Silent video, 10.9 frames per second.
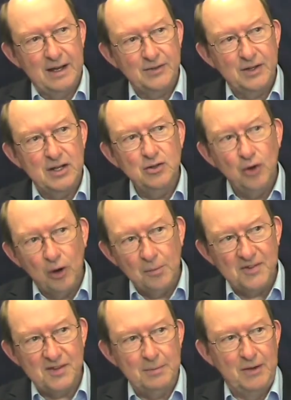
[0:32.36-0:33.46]
has an
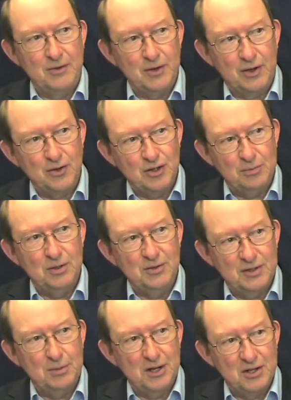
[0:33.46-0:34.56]
enormous amount to contribute
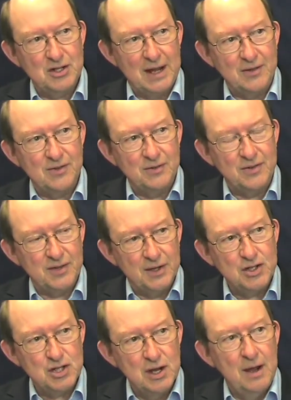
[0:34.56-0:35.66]
to British cancer
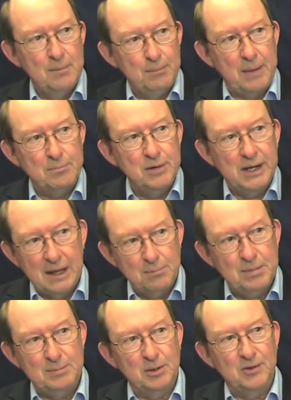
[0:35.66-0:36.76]
research by bringing
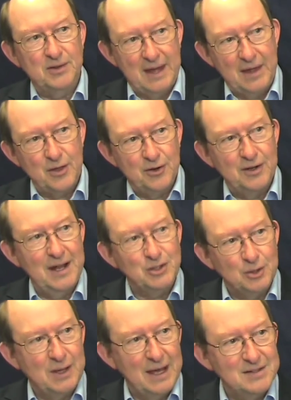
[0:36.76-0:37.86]
people together and
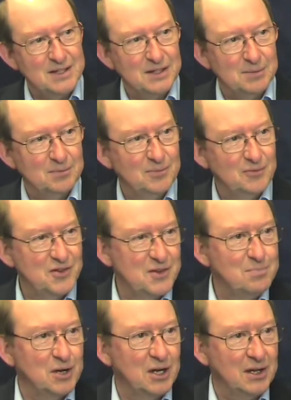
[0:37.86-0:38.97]
educating them
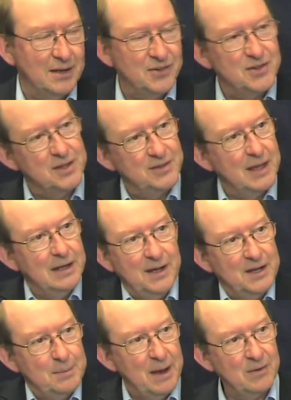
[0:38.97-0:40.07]
reciprocally so that they
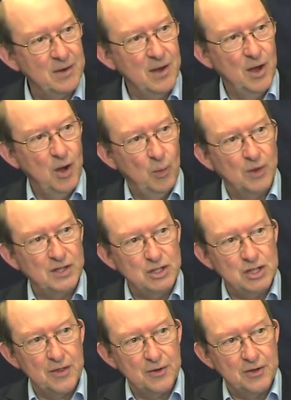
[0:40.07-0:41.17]
learn about what each
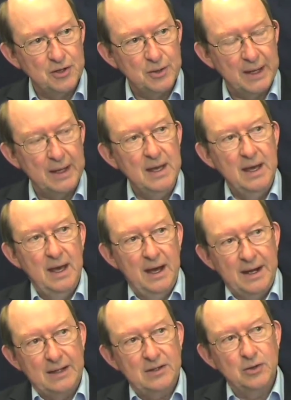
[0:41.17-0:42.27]
other are doing. And
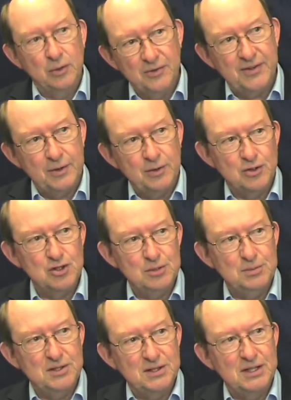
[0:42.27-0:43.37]
it can also
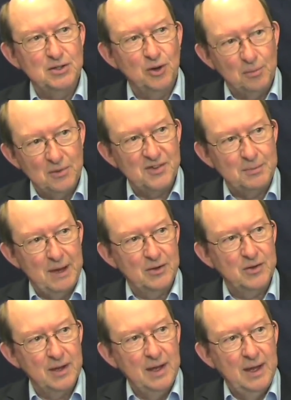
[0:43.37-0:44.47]
contribute an enormous
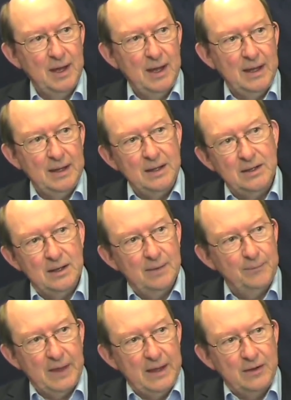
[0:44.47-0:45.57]
amount in
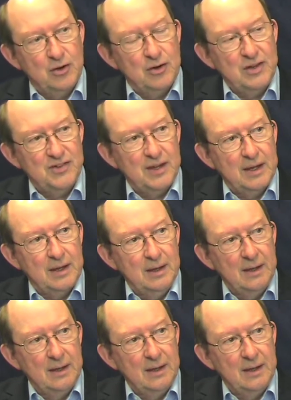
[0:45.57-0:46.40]
increasing